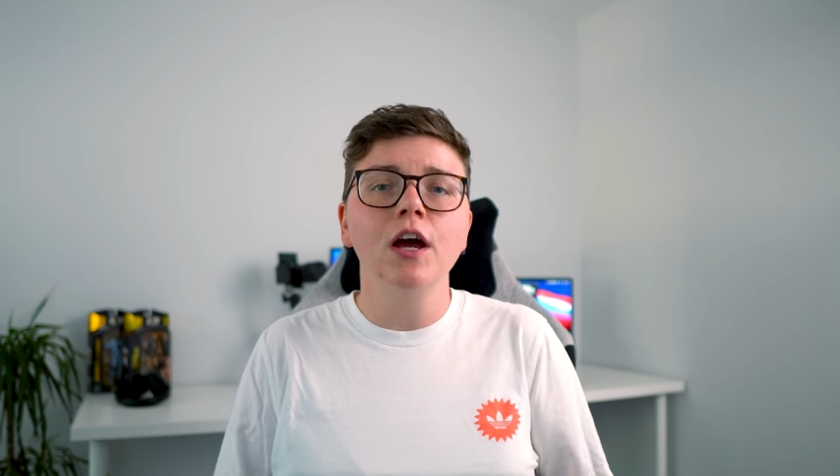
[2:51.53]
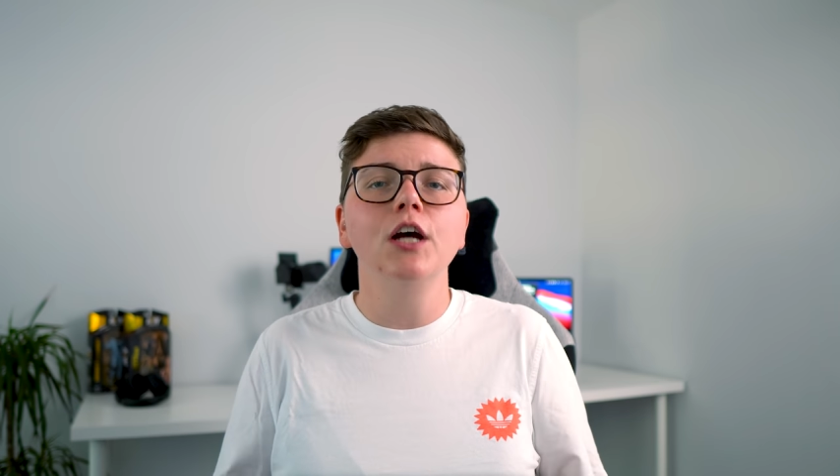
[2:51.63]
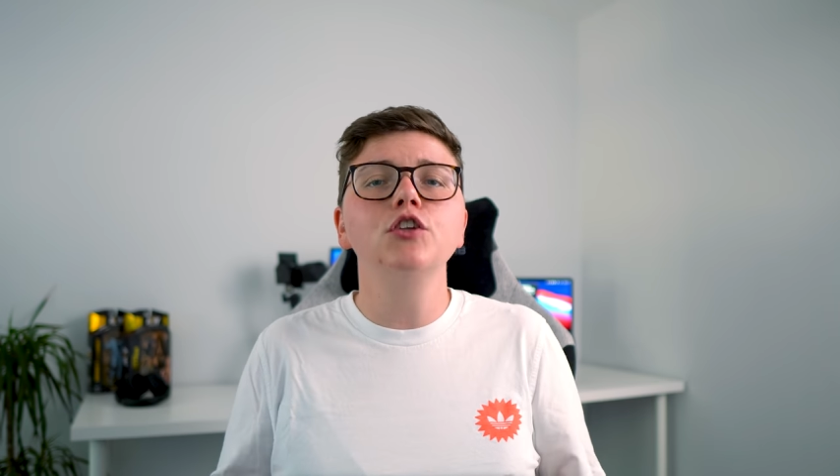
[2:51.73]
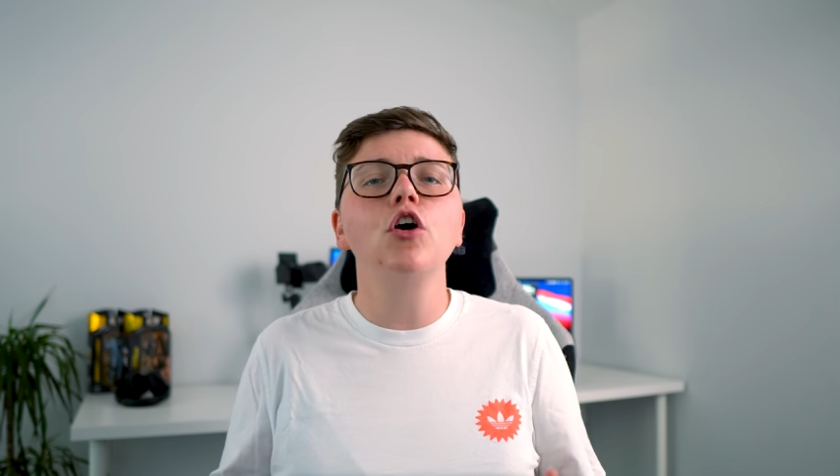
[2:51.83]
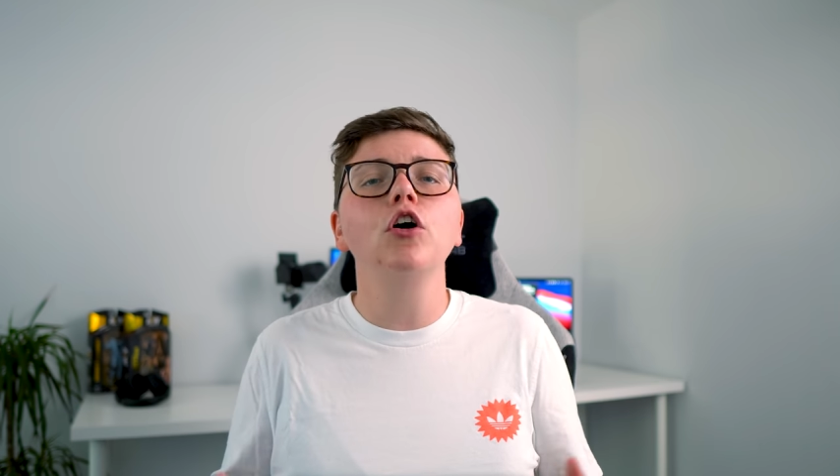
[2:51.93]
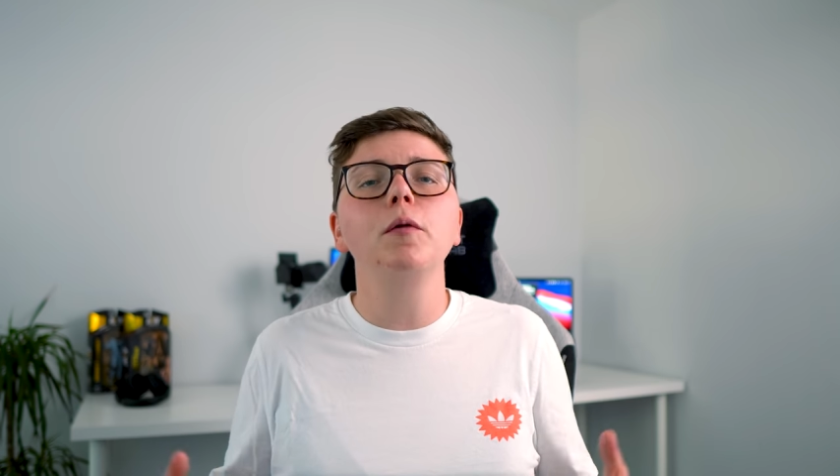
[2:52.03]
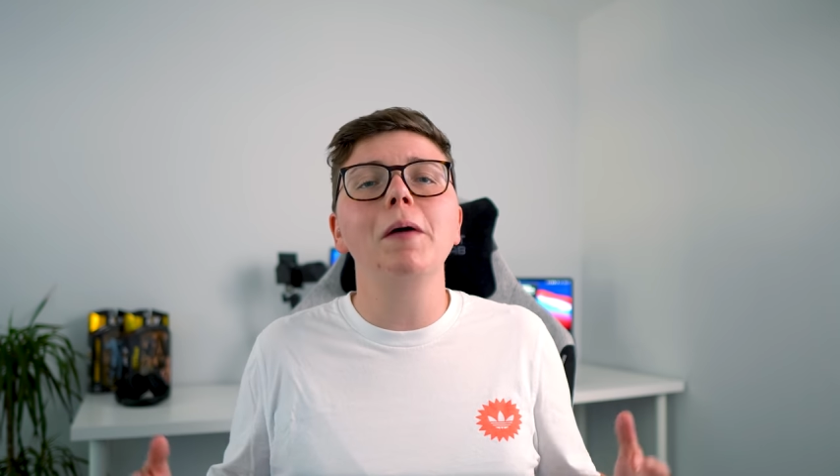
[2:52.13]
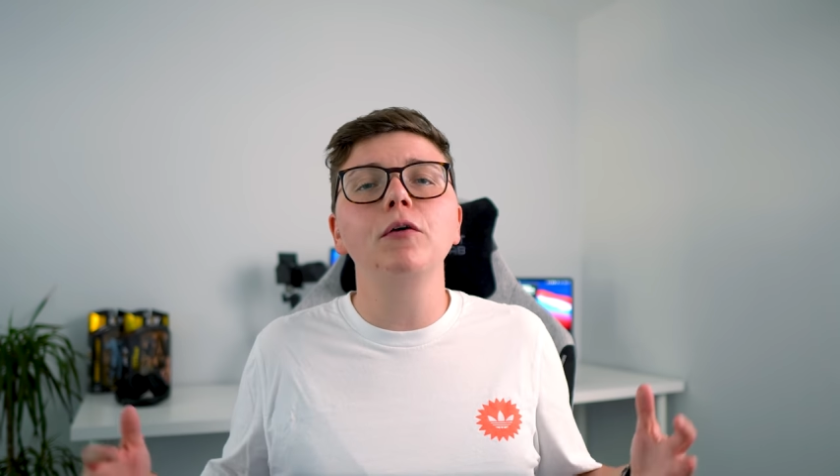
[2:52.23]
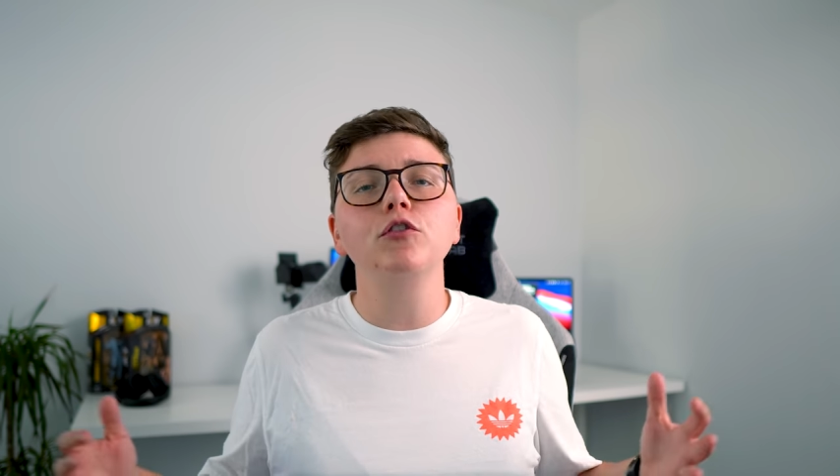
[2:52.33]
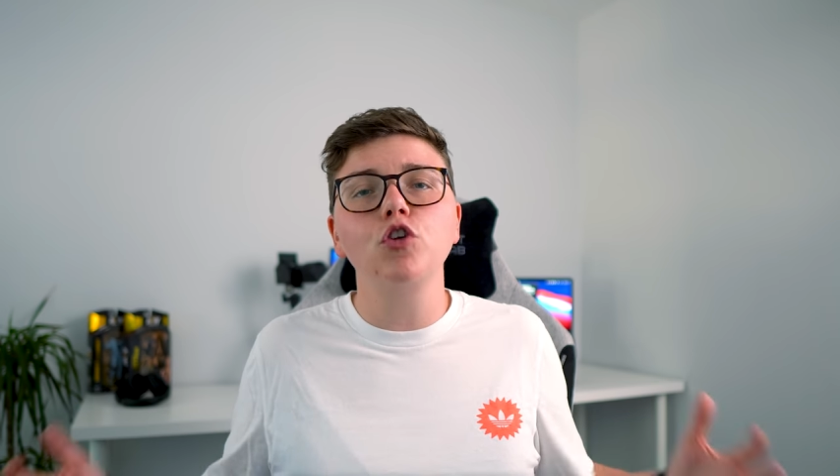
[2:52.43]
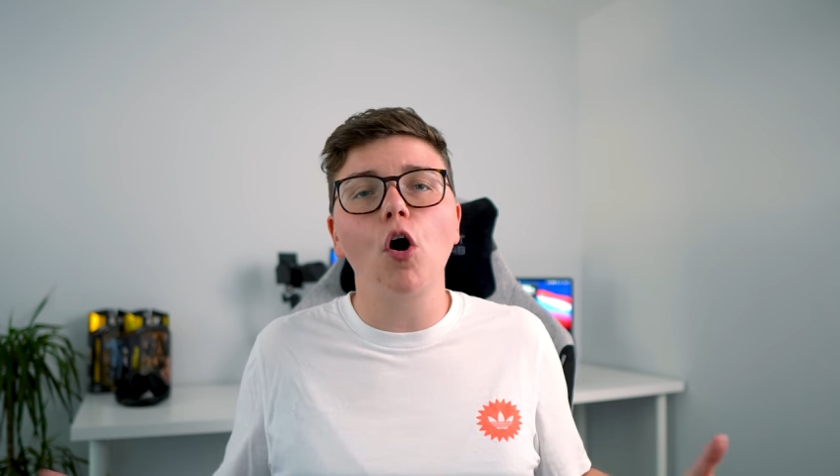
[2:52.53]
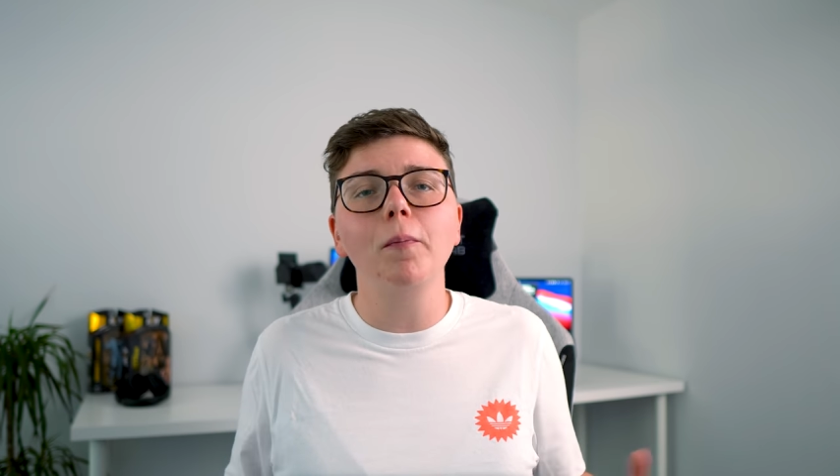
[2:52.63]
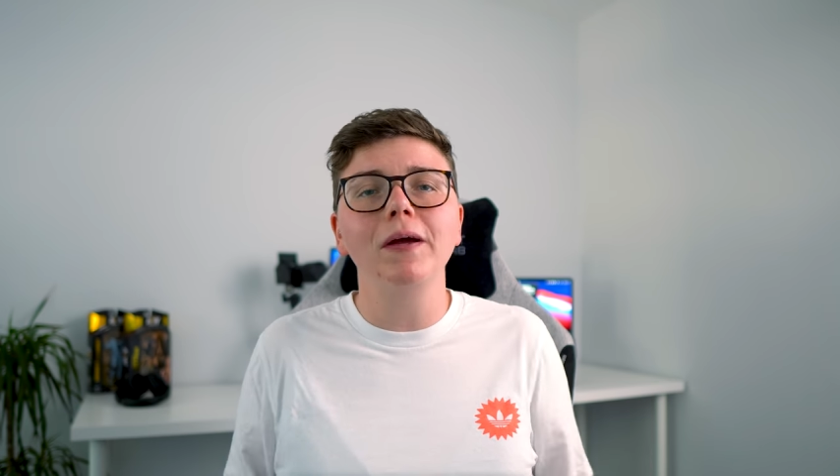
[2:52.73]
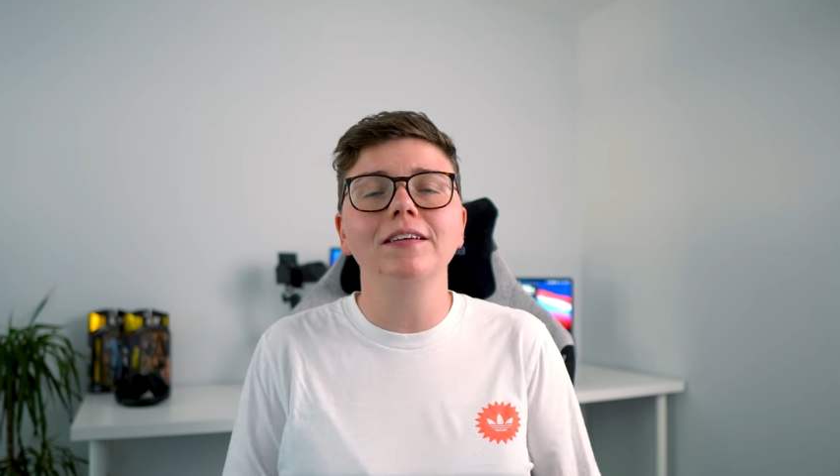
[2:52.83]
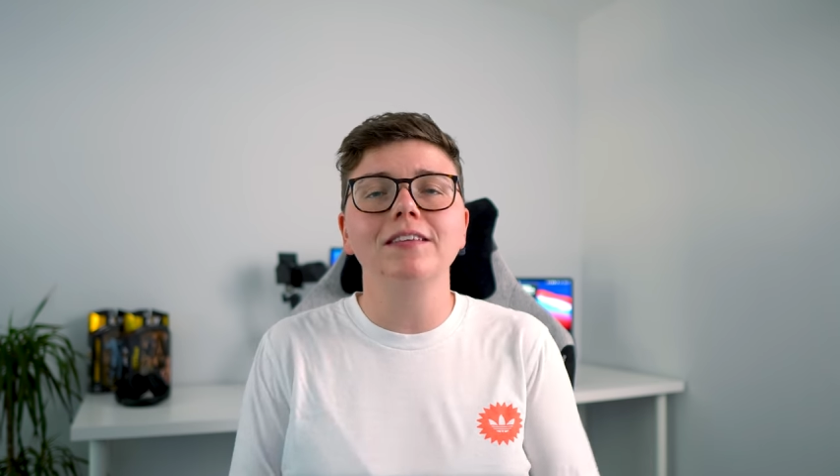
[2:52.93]
and talk about
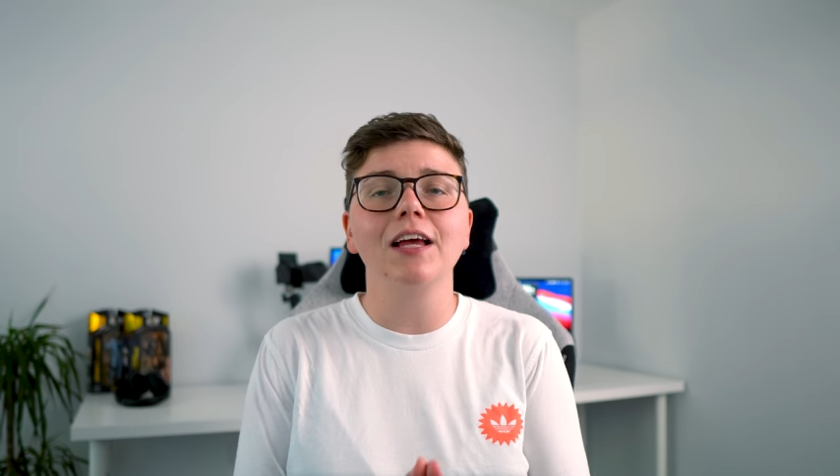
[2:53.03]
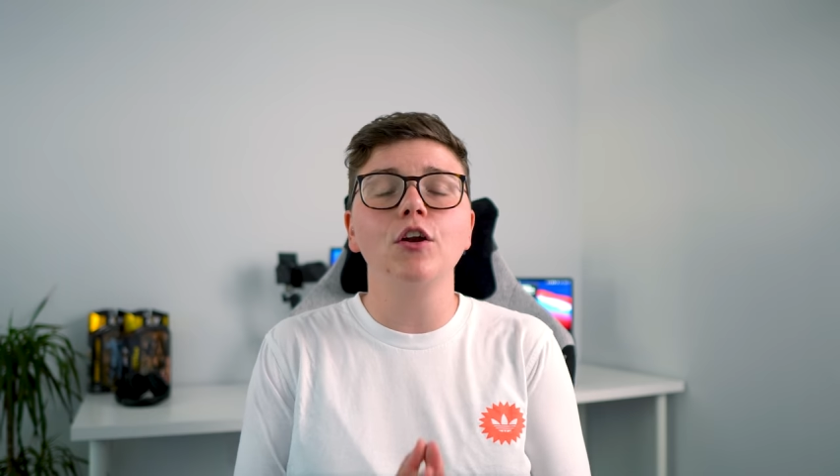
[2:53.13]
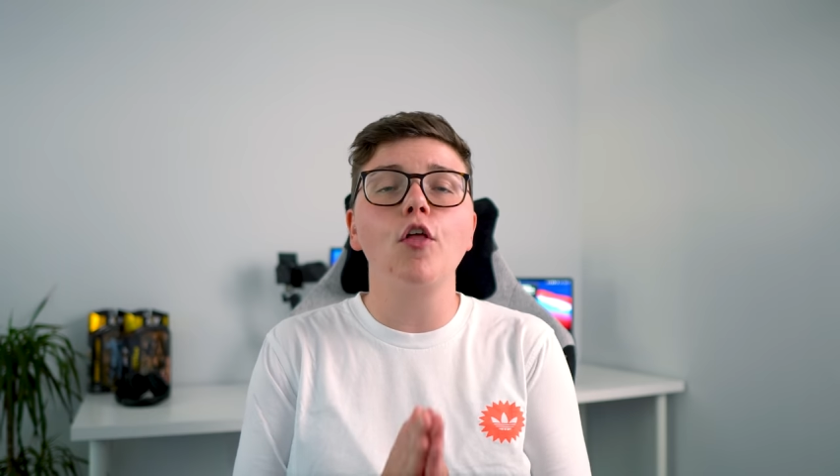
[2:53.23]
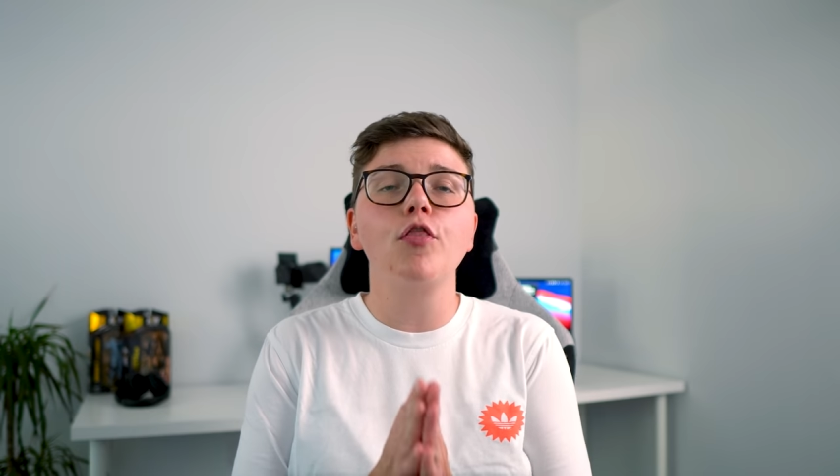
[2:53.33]
topics in